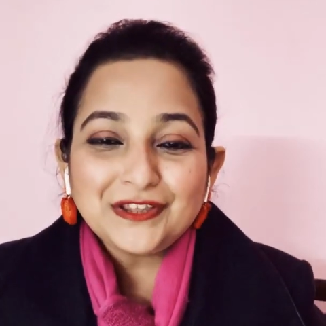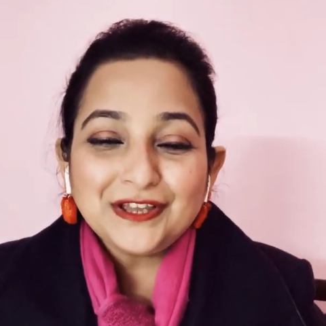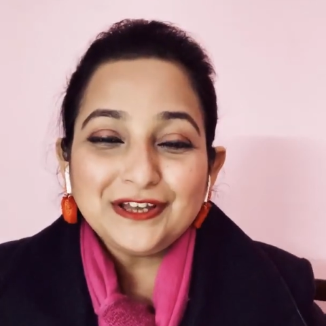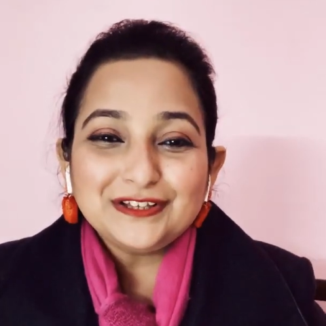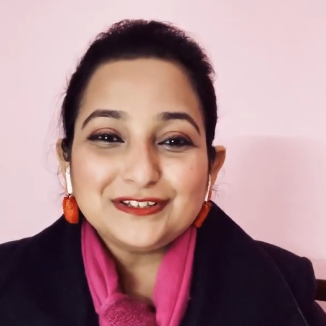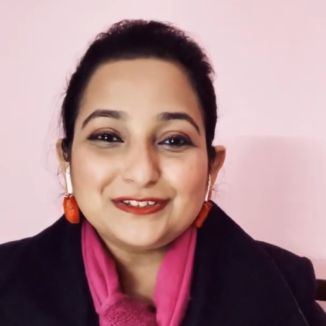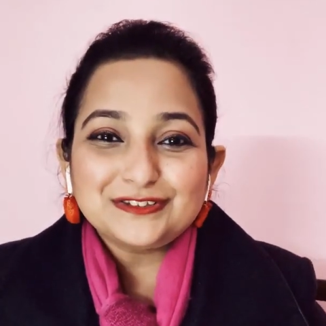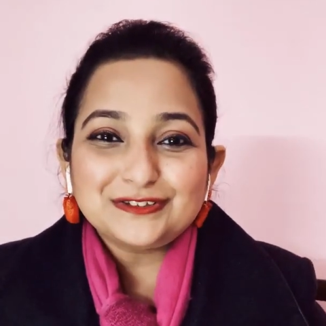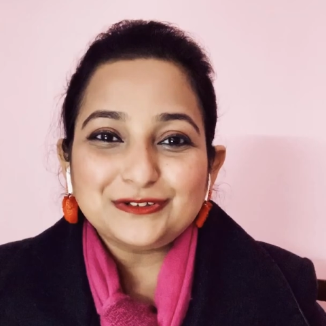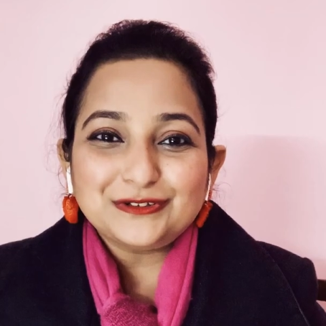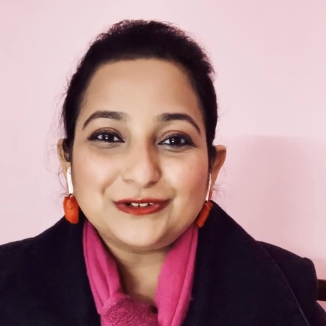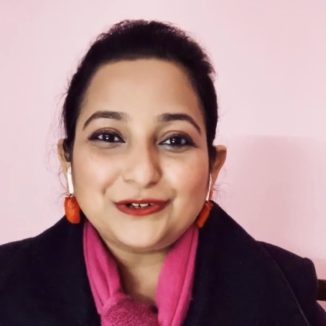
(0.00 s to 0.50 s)

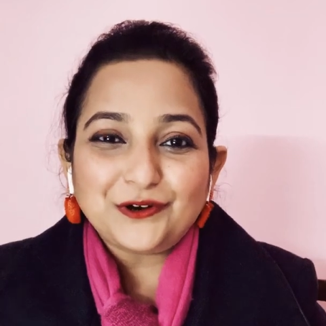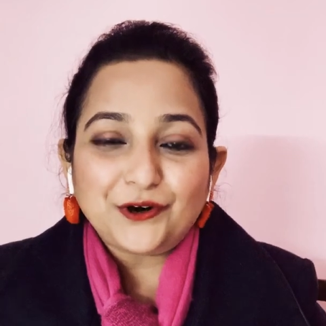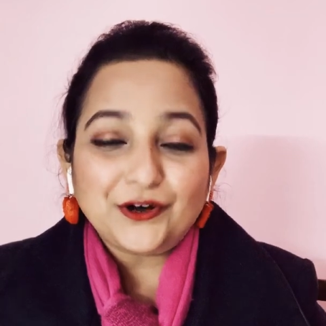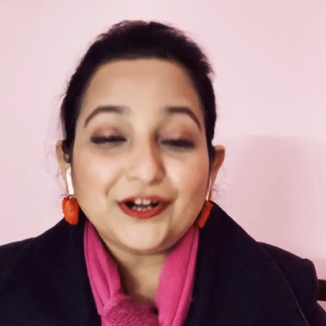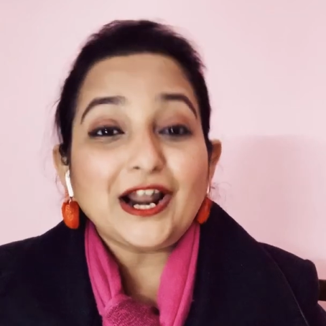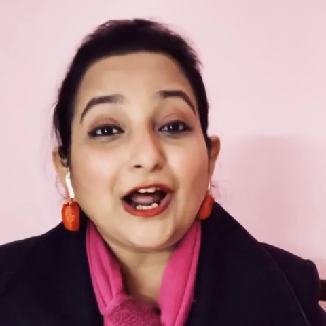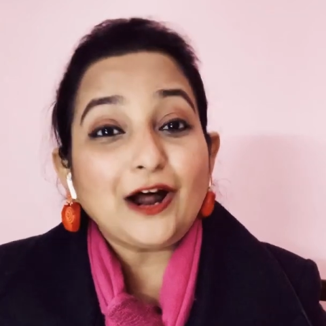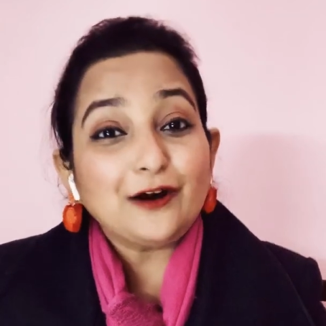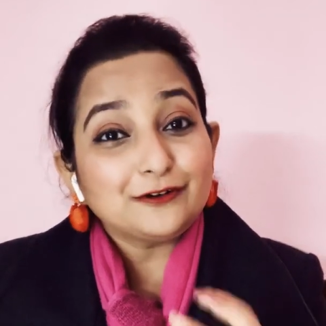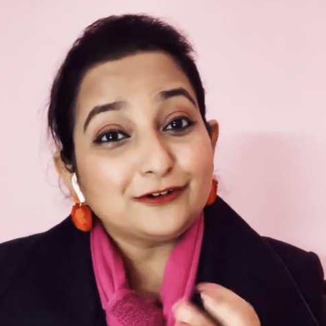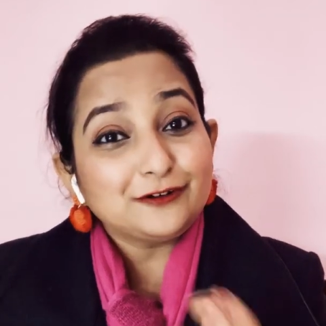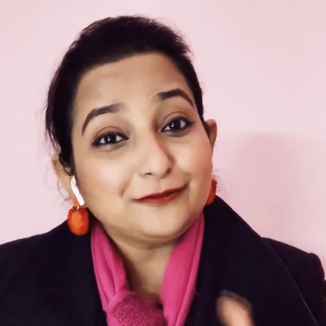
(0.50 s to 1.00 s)
So, or
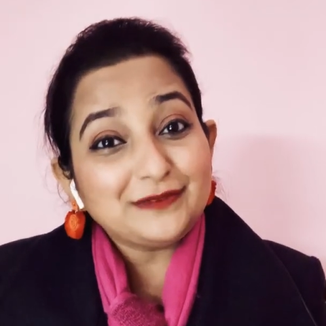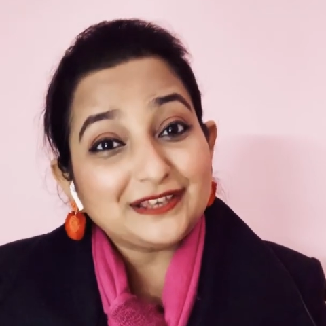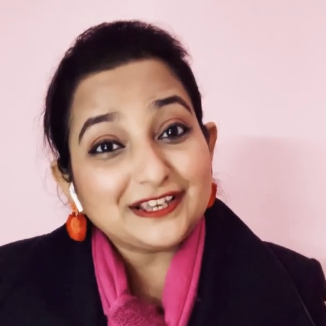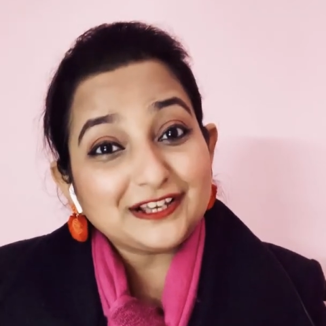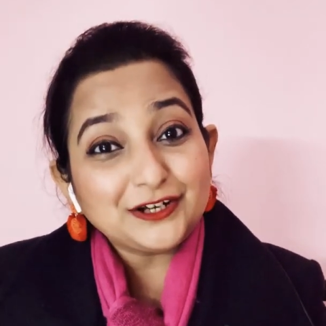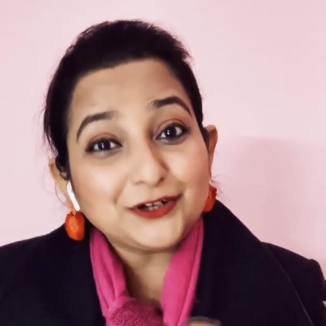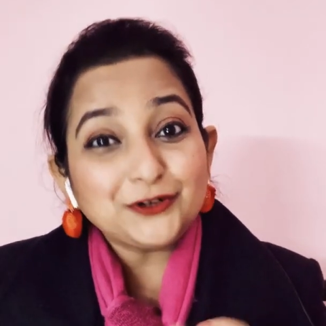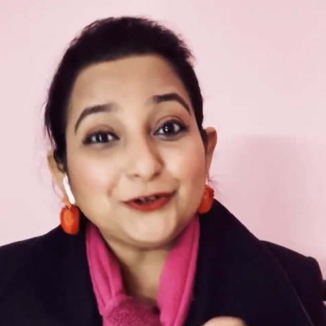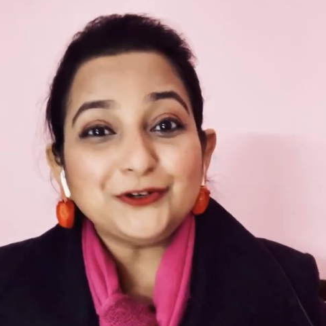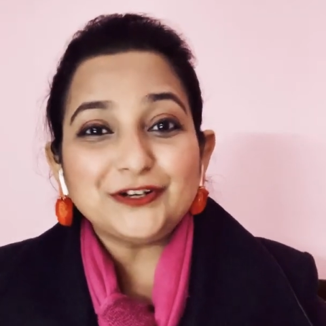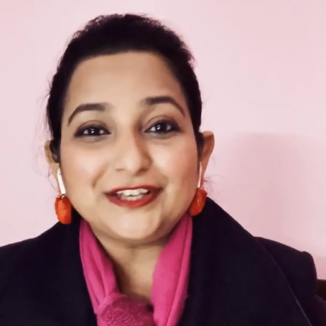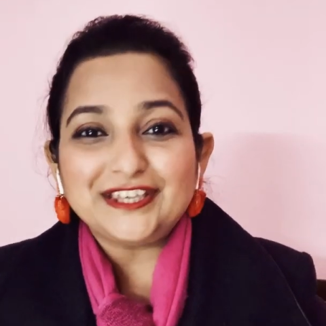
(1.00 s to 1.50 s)
how to bake a
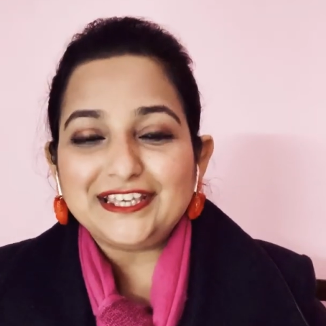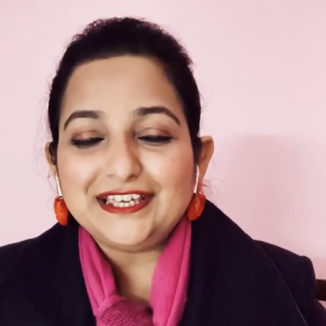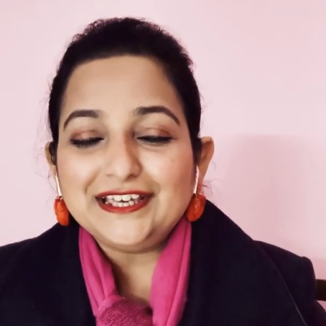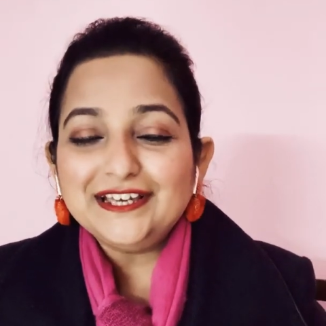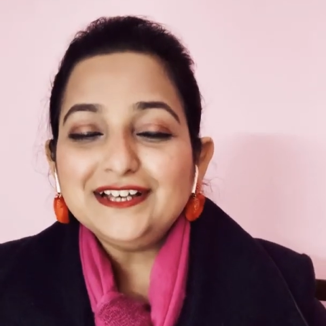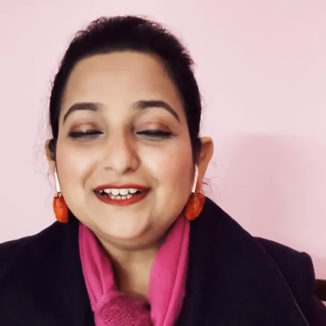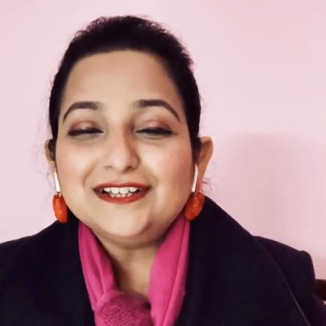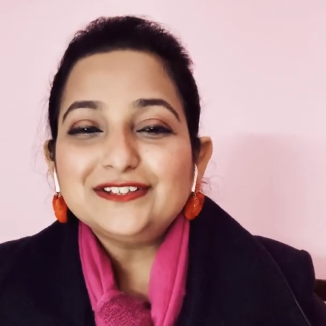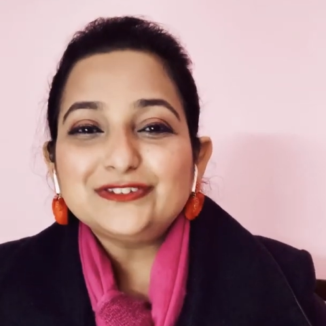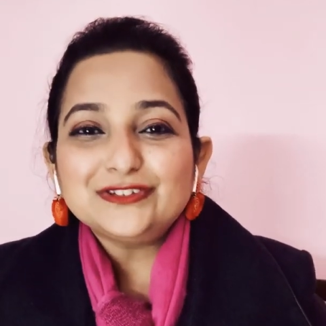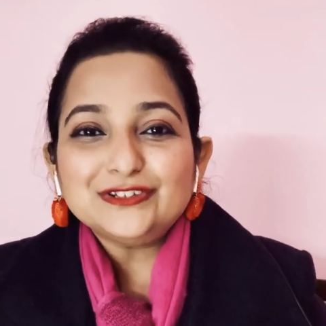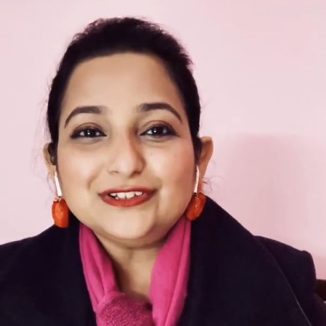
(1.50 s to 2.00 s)
cookie.
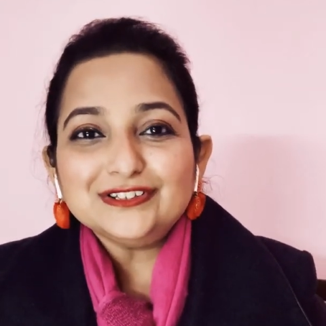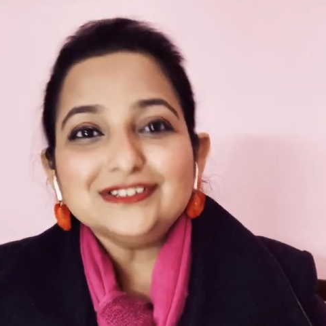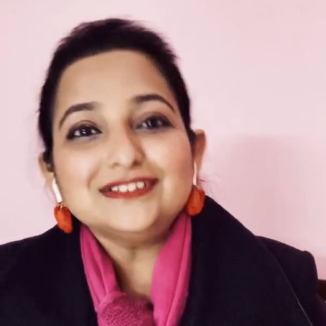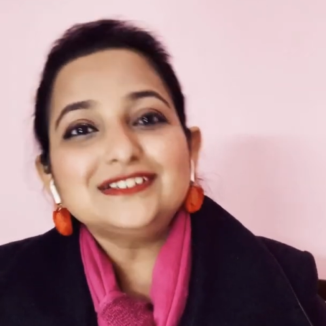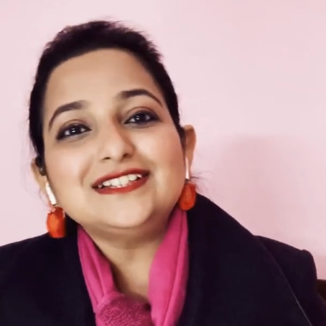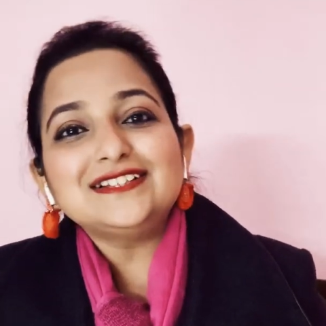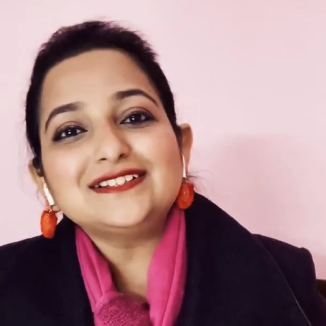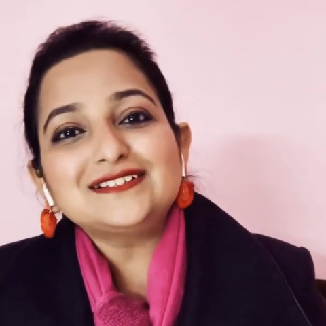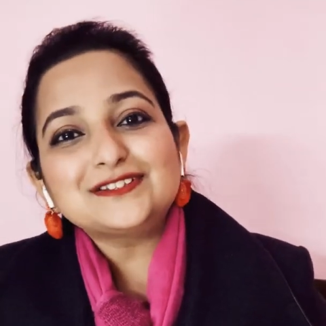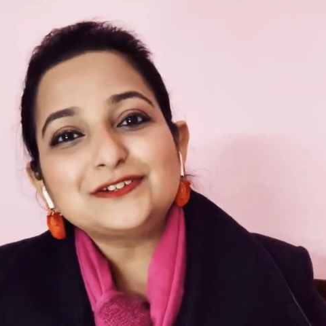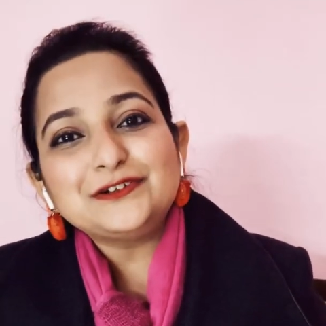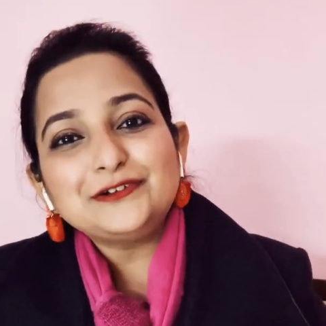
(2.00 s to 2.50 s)
So
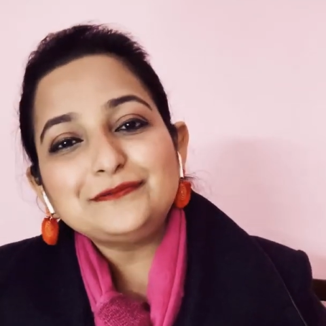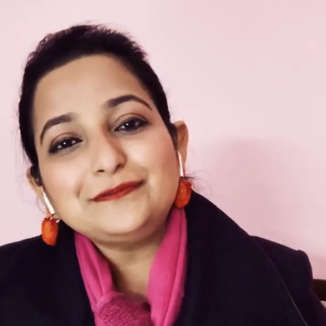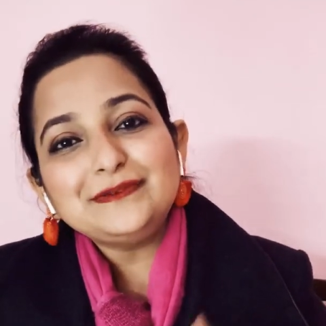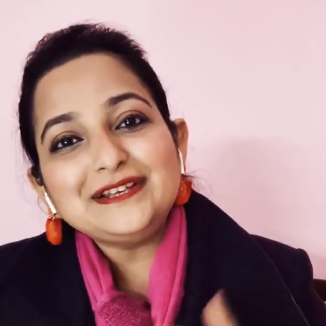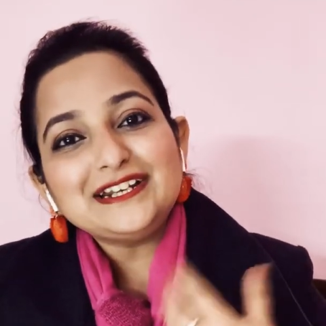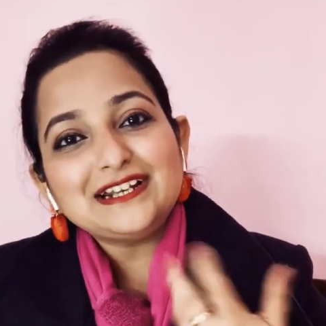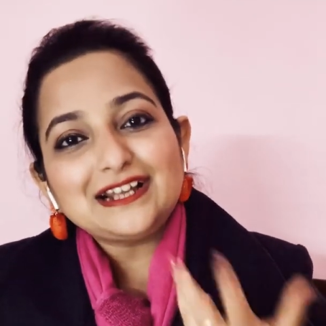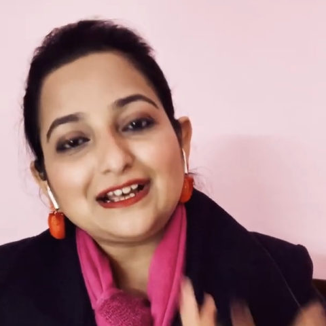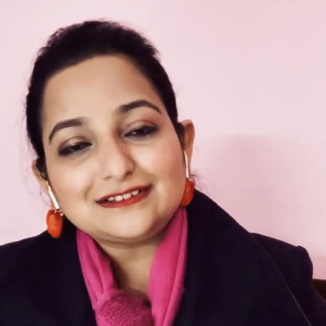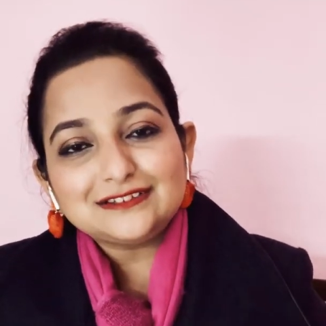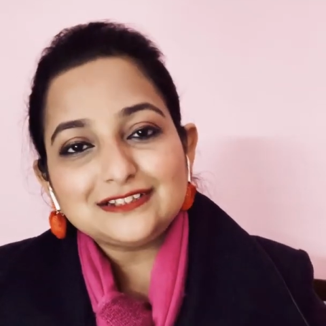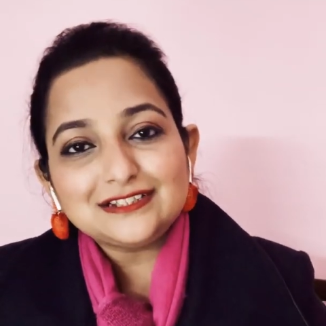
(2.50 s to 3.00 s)
this could be
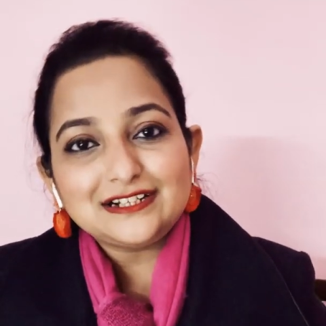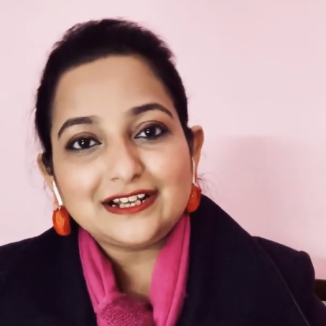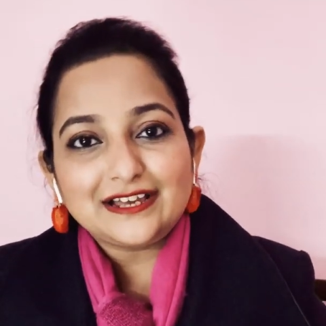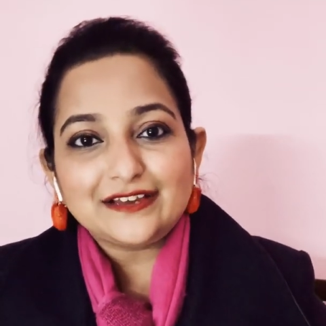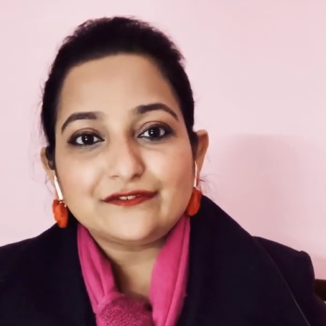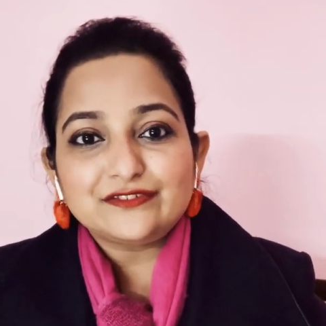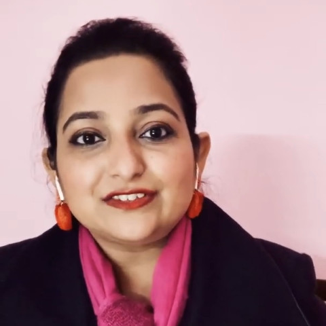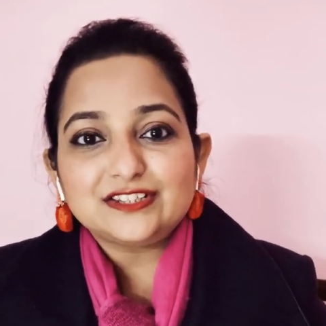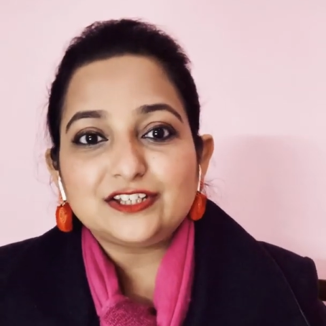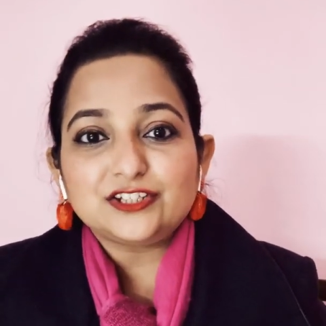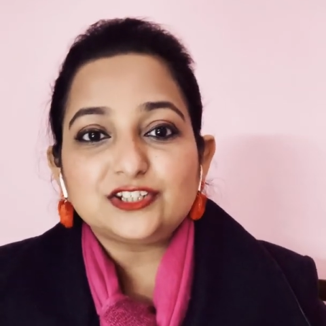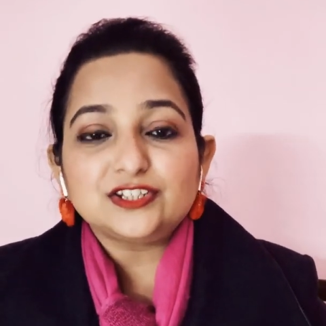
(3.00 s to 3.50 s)
another live
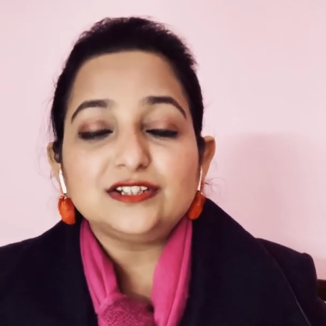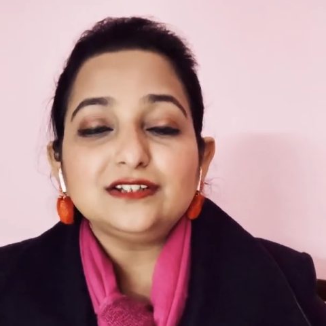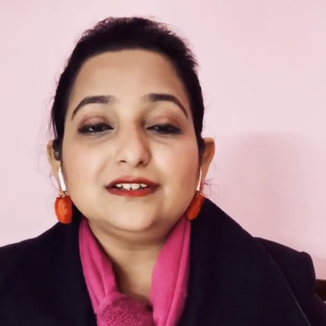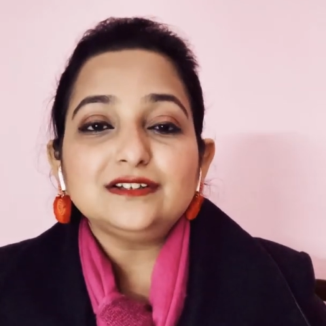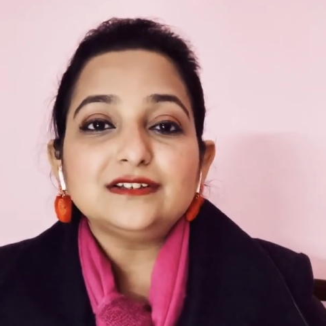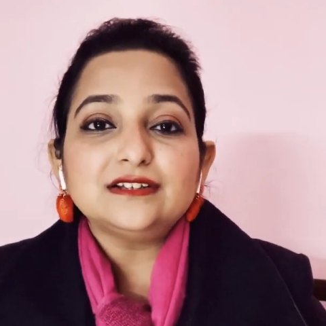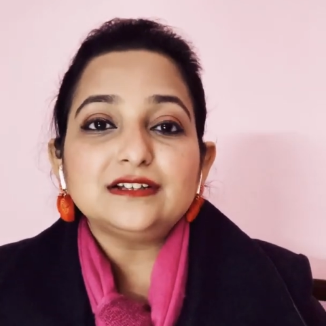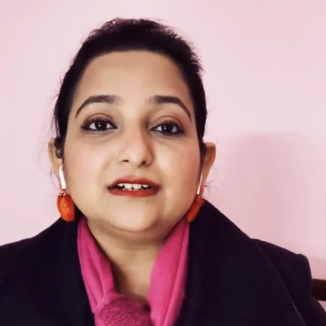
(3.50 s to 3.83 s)
session.